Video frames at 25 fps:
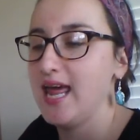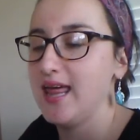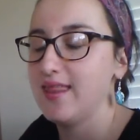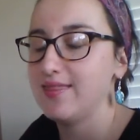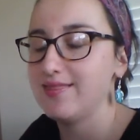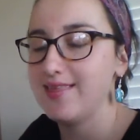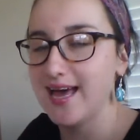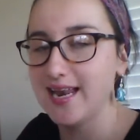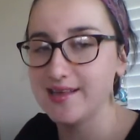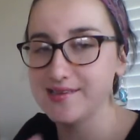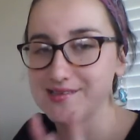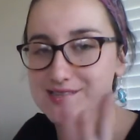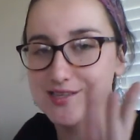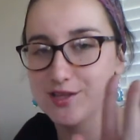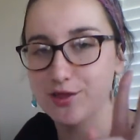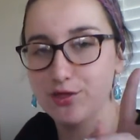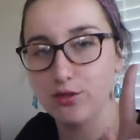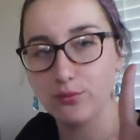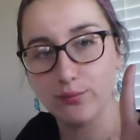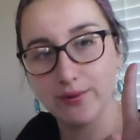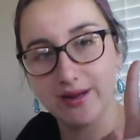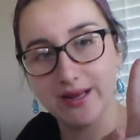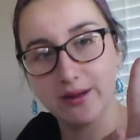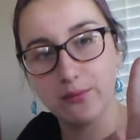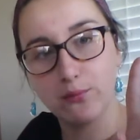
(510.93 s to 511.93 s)
That is a
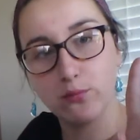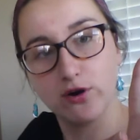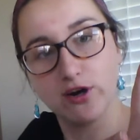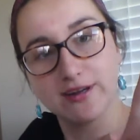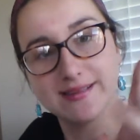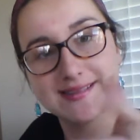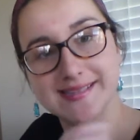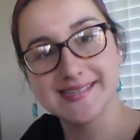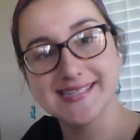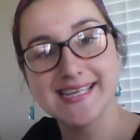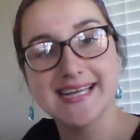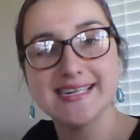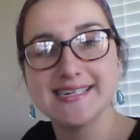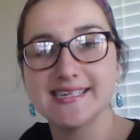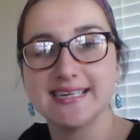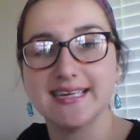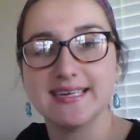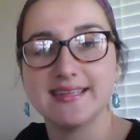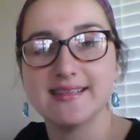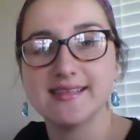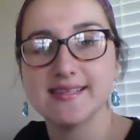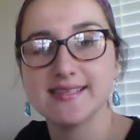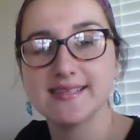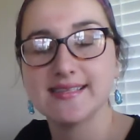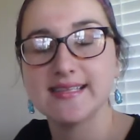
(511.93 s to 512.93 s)
3-word
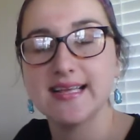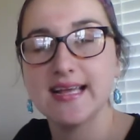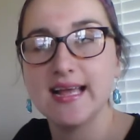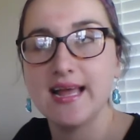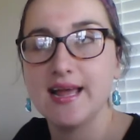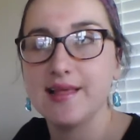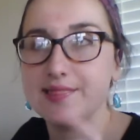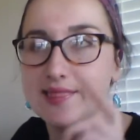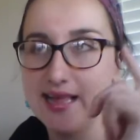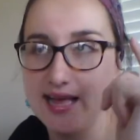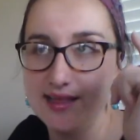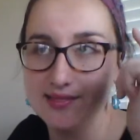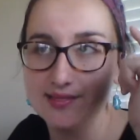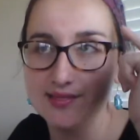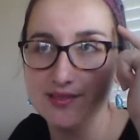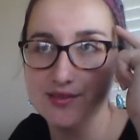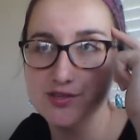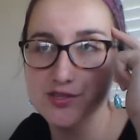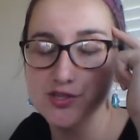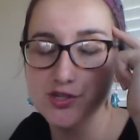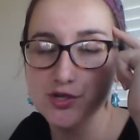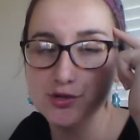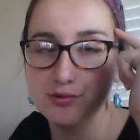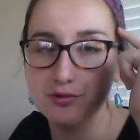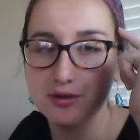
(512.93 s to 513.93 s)
sentence that the
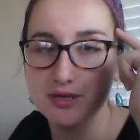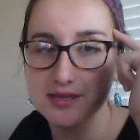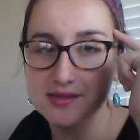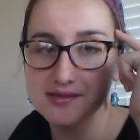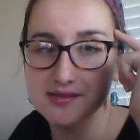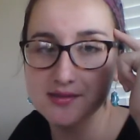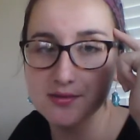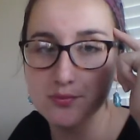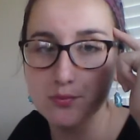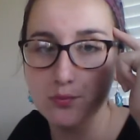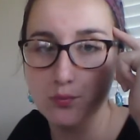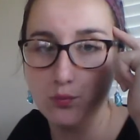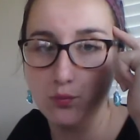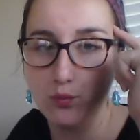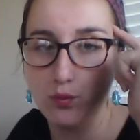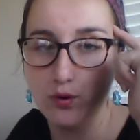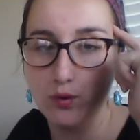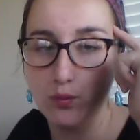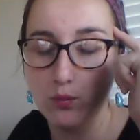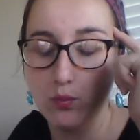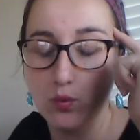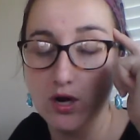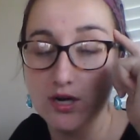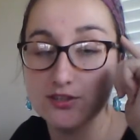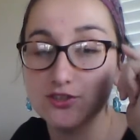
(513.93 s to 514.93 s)
students would
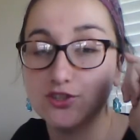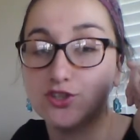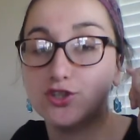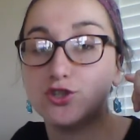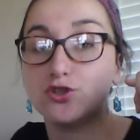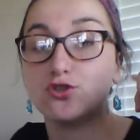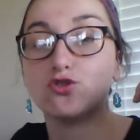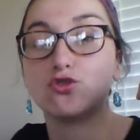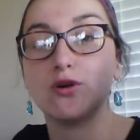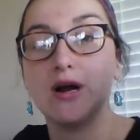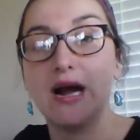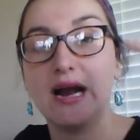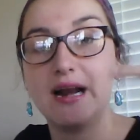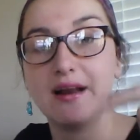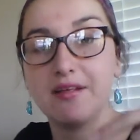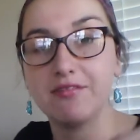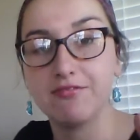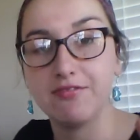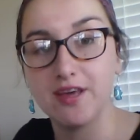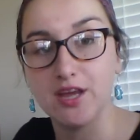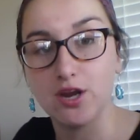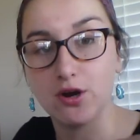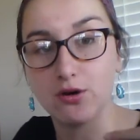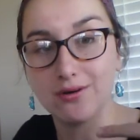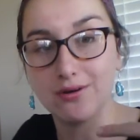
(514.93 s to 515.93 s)
want to try to
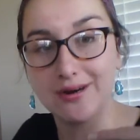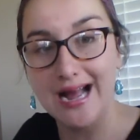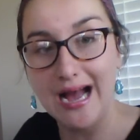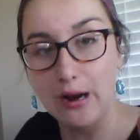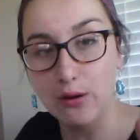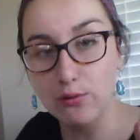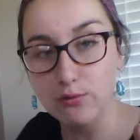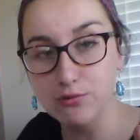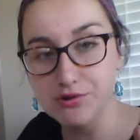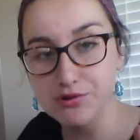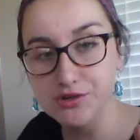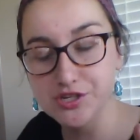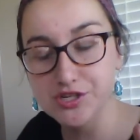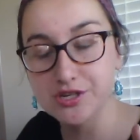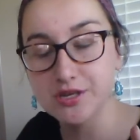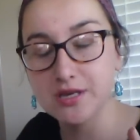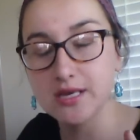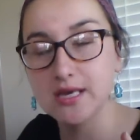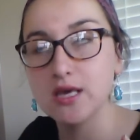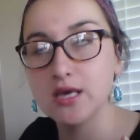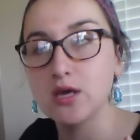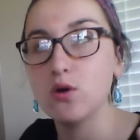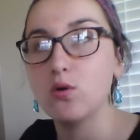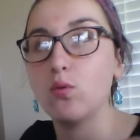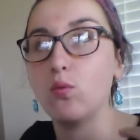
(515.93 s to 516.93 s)
figure out
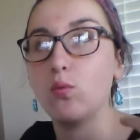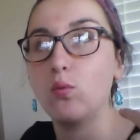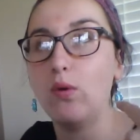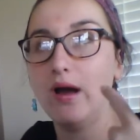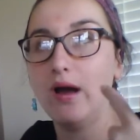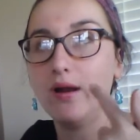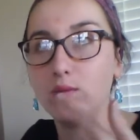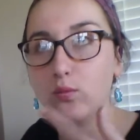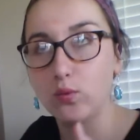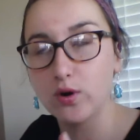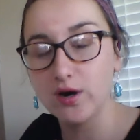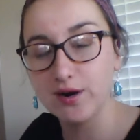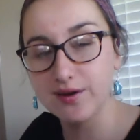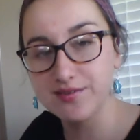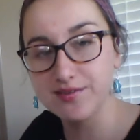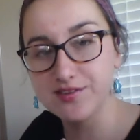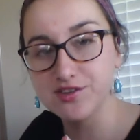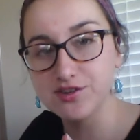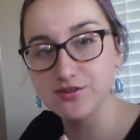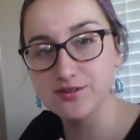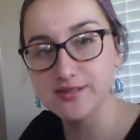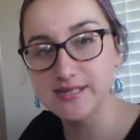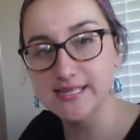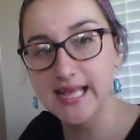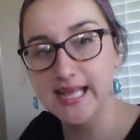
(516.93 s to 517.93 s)
what words
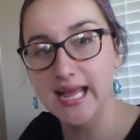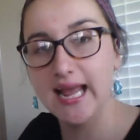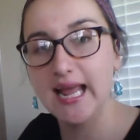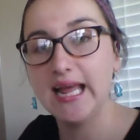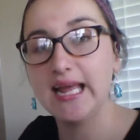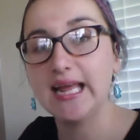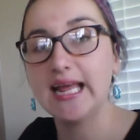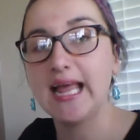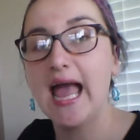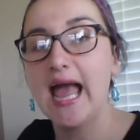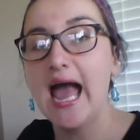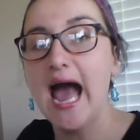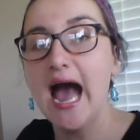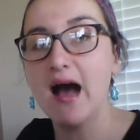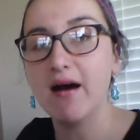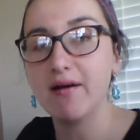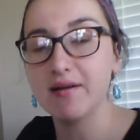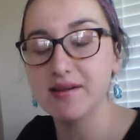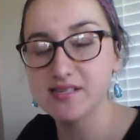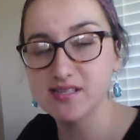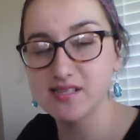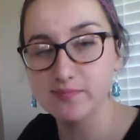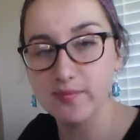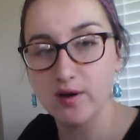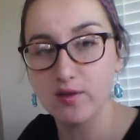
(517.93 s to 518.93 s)
you're saying, how to
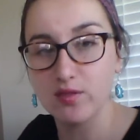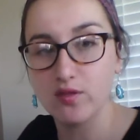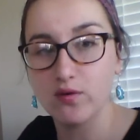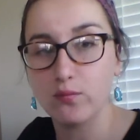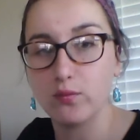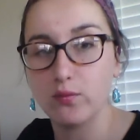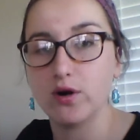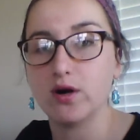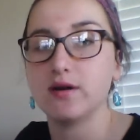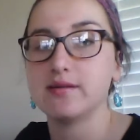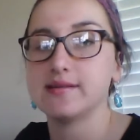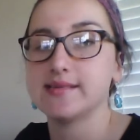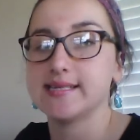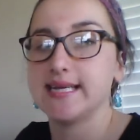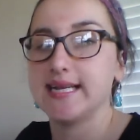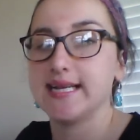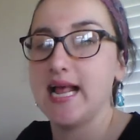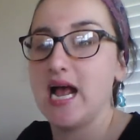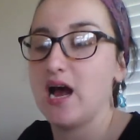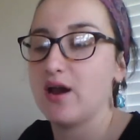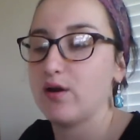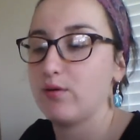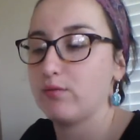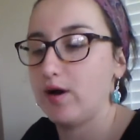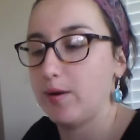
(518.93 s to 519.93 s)
spell the words, and
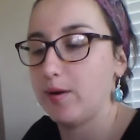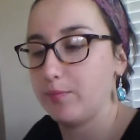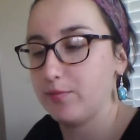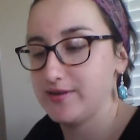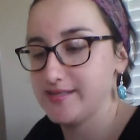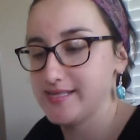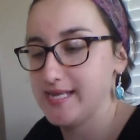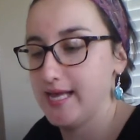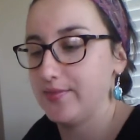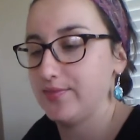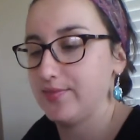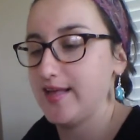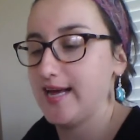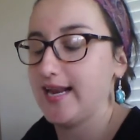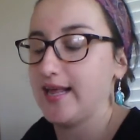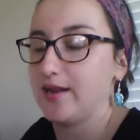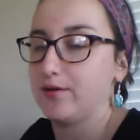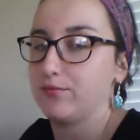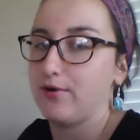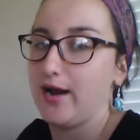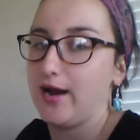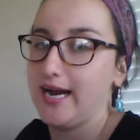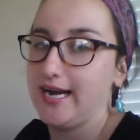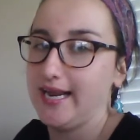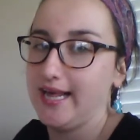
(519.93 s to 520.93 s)
how to represent that in
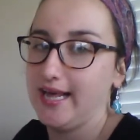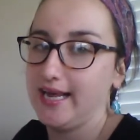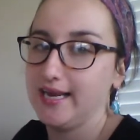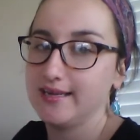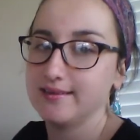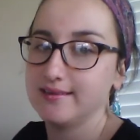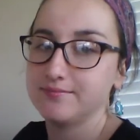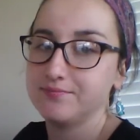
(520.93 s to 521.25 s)
writing.